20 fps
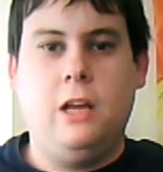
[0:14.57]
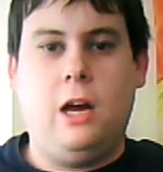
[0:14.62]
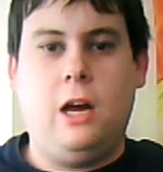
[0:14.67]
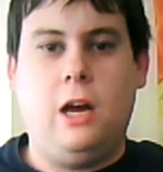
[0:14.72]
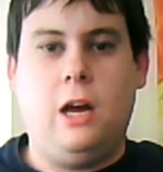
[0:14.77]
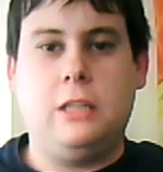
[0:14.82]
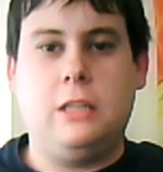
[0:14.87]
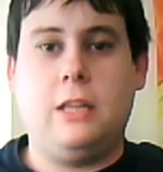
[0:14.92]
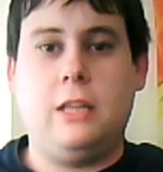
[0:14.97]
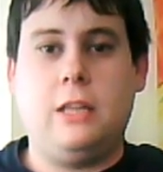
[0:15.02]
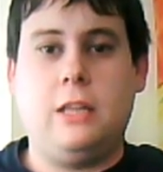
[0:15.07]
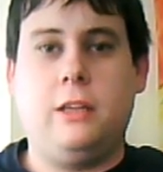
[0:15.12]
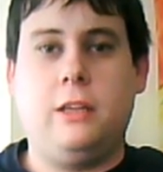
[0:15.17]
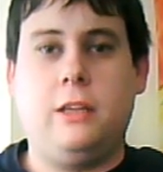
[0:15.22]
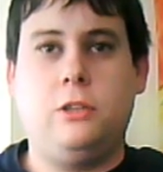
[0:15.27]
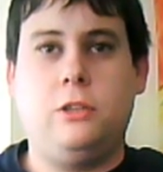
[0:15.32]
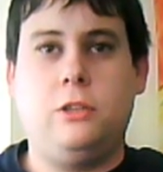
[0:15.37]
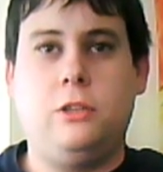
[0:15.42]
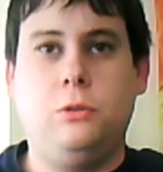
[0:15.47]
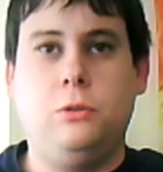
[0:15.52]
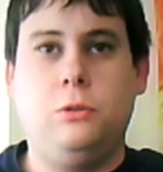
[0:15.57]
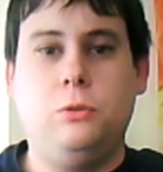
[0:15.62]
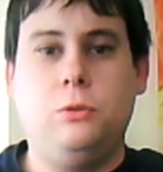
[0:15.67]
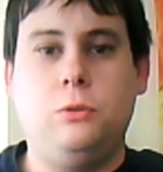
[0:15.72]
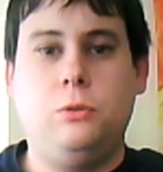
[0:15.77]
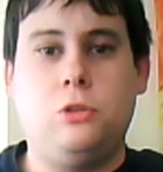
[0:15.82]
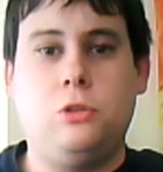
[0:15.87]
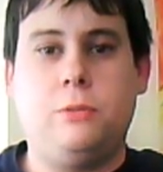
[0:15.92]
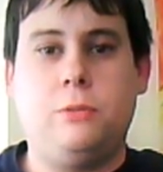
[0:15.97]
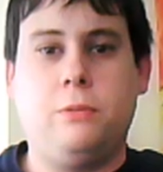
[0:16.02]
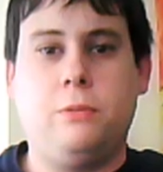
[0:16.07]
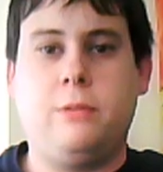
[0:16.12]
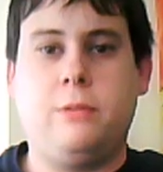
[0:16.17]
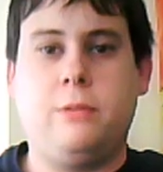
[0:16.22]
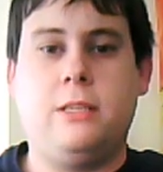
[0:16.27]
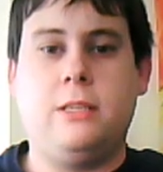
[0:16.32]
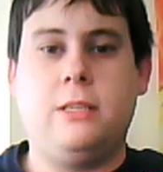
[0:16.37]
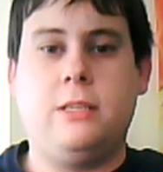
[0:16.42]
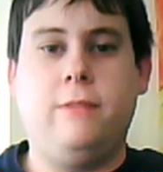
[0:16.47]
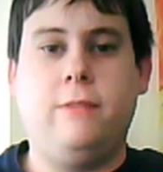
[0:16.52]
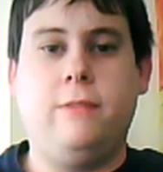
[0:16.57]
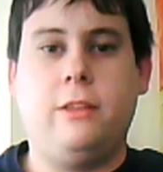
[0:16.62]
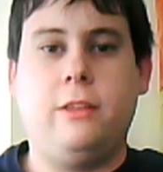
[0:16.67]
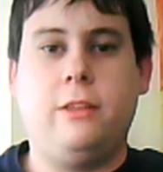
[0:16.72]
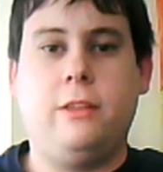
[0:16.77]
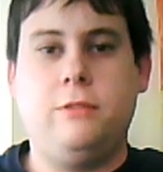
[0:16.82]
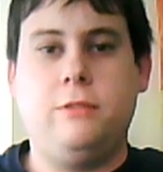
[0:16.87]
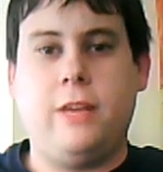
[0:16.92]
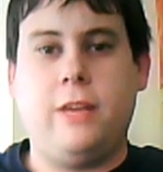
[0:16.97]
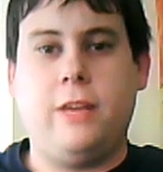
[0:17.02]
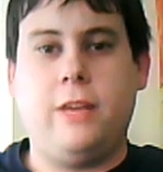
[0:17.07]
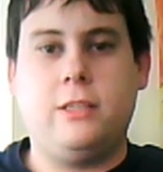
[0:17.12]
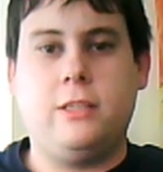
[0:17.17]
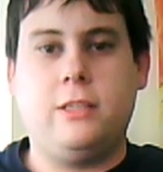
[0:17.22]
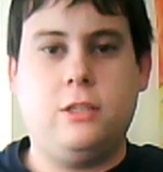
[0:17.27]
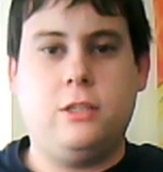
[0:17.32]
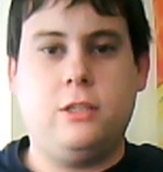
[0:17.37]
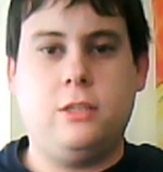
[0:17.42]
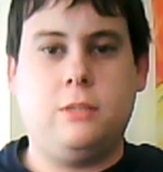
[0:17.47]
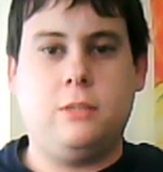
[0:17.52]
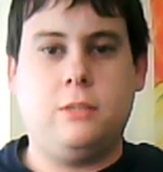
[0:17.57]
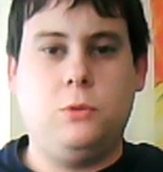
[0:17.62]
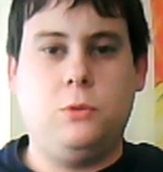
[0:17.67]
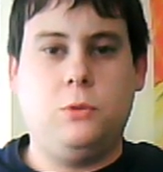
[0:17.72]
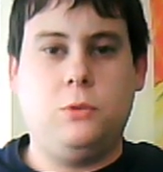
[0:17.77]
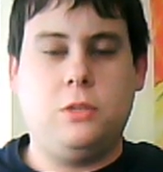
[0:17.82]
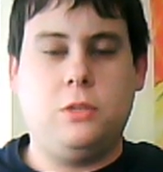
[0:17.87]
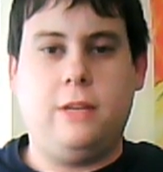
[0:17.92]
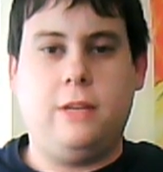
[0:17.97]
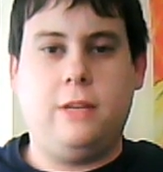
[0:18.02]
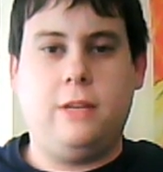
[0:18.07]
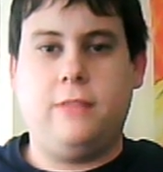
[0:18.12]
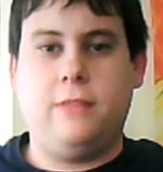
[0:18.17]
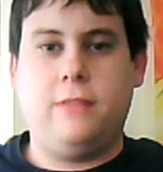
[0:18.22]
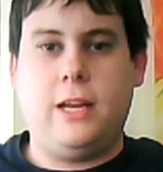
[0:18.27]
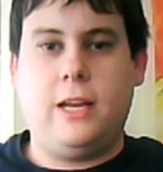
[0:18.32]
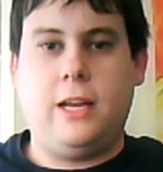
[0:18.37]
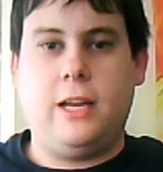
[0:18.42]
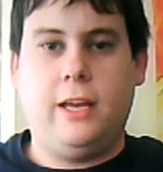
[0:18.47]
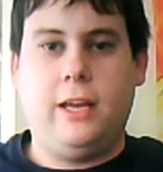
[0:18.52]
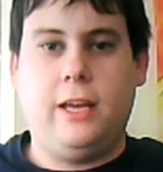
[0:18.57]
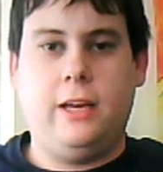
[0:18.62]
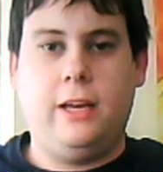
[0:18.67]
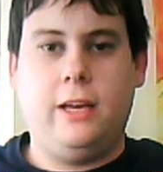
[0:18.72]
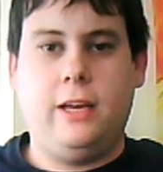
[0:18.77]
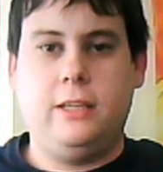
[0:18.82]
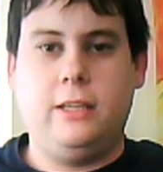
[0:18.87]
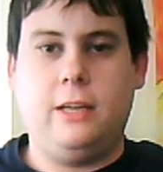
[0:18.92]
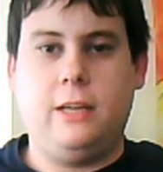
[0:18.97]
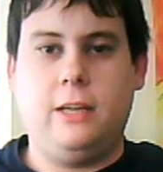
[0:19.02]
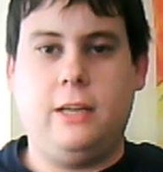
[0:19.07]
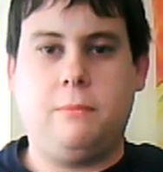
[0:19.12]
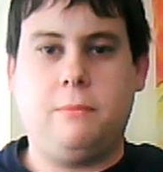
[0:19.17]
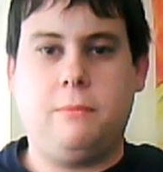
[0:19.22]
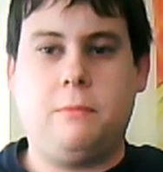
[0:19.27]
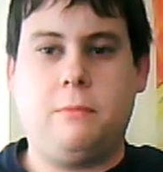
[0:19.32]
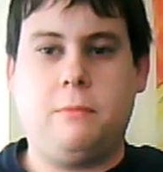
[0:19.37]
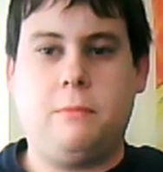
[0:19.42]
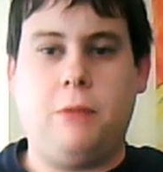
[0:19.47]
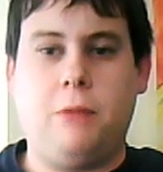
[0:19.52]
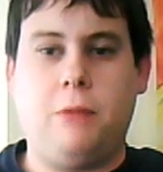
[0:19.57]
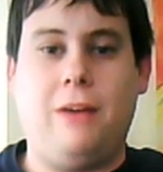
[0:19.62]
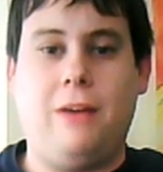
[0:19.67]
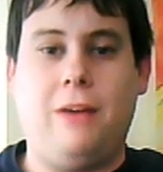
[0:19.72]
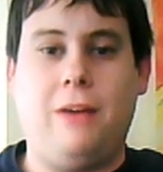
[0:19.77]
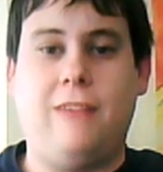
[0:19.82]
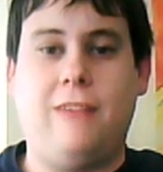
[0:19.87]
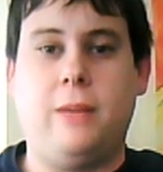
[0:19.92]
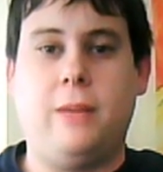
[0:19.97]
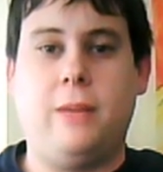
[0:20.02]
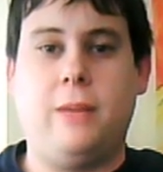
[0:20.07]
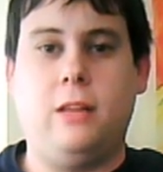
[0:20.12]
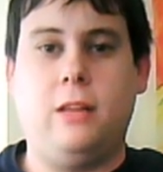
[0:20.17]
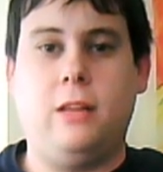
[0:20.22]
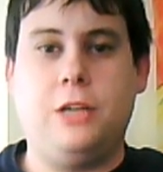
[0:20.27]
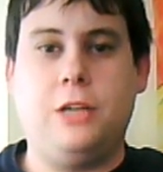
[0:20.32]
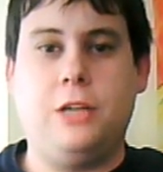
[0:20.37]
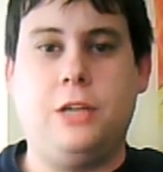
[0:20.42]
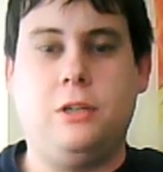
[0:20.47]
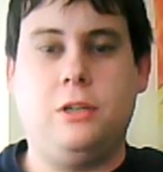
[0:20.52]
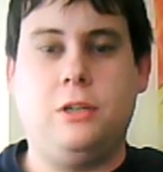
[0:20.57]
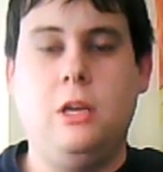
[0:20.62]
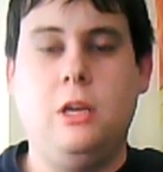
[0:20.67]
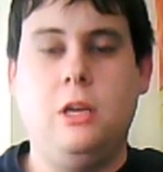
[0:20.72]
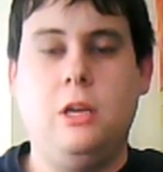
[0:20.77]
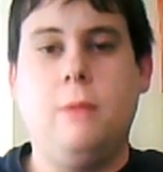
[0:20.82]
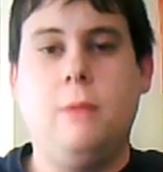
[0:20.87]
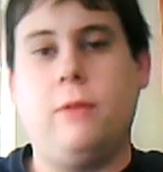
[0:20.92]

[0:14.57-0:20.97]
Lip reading: It's nothing too super expensive, nothing too fancy, just some cool stuff that I'm proud to have in my collection.